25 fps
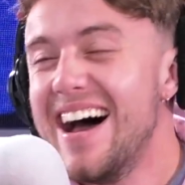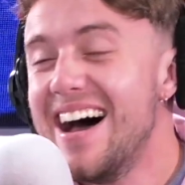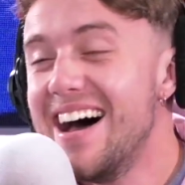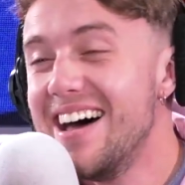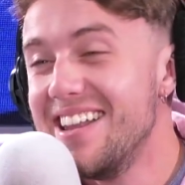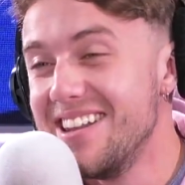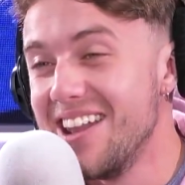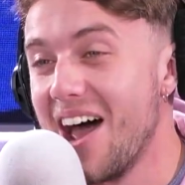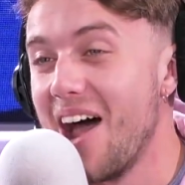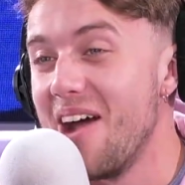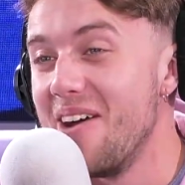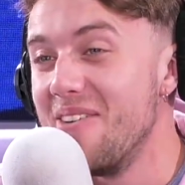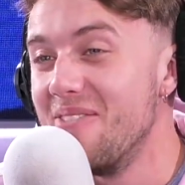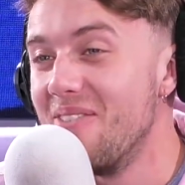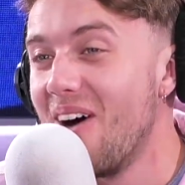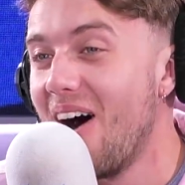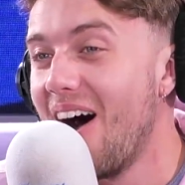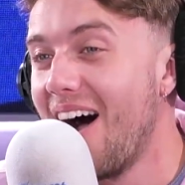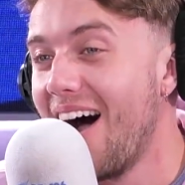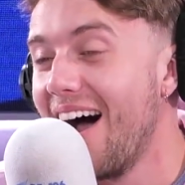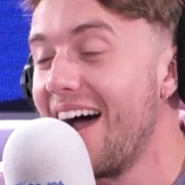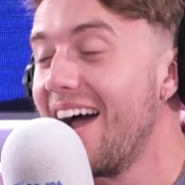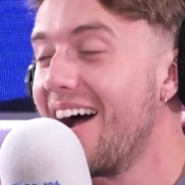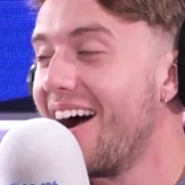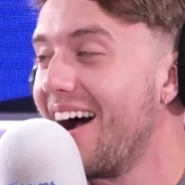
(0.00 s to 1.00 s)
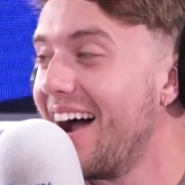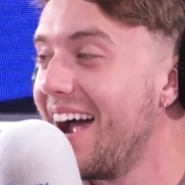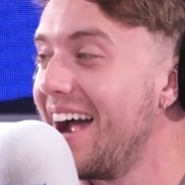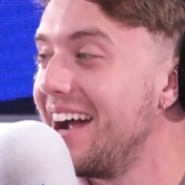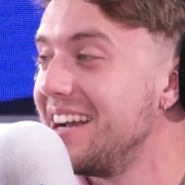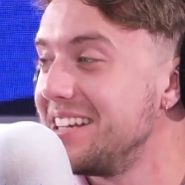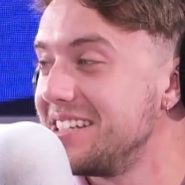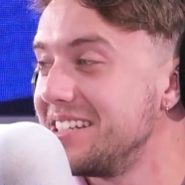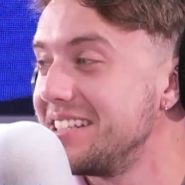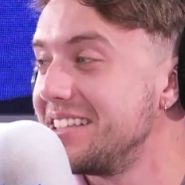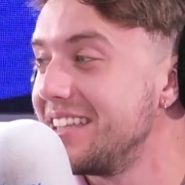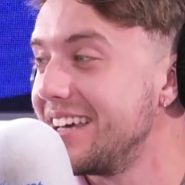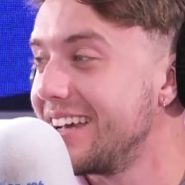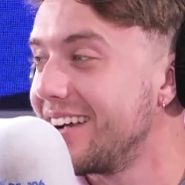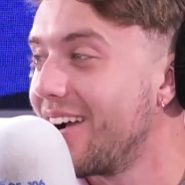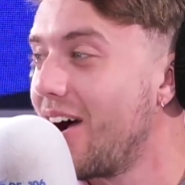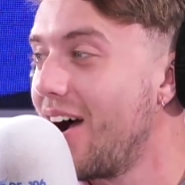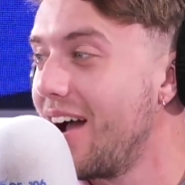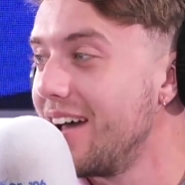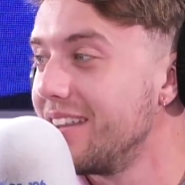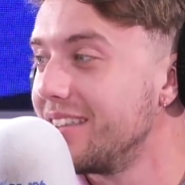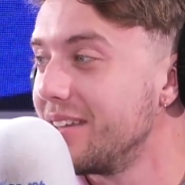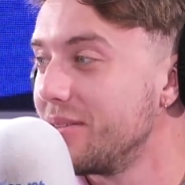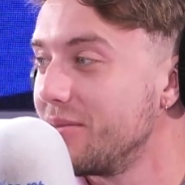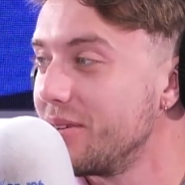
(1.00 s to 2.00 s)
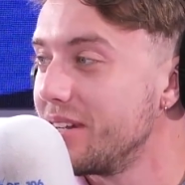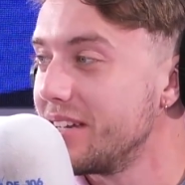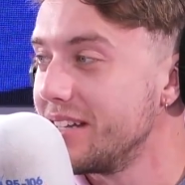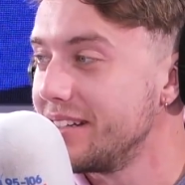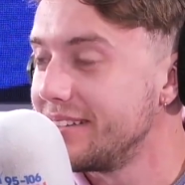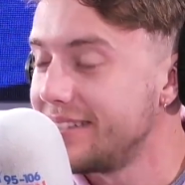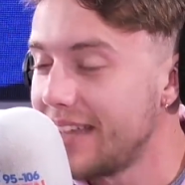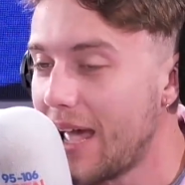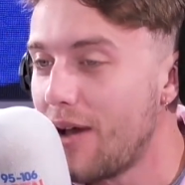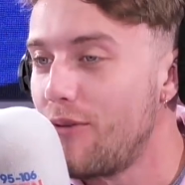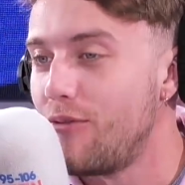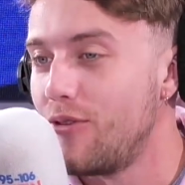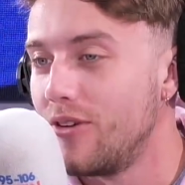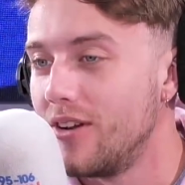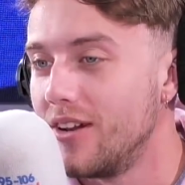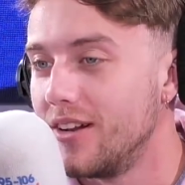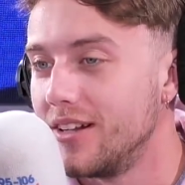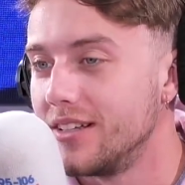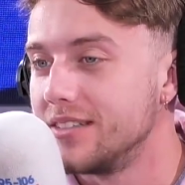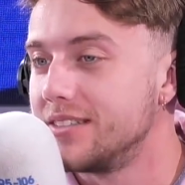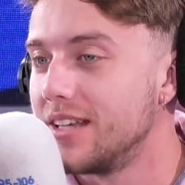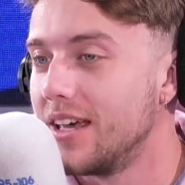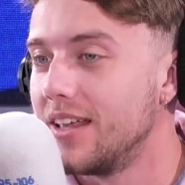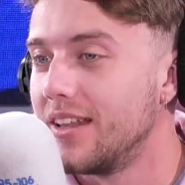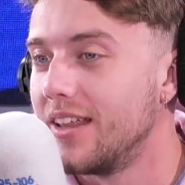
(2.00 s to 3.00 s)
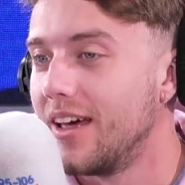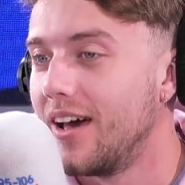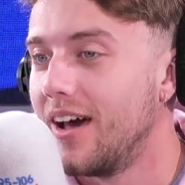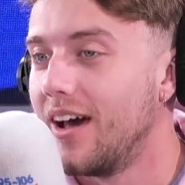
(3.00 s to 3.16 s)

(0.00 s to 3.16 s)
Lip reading: No, but I think we can definitely set that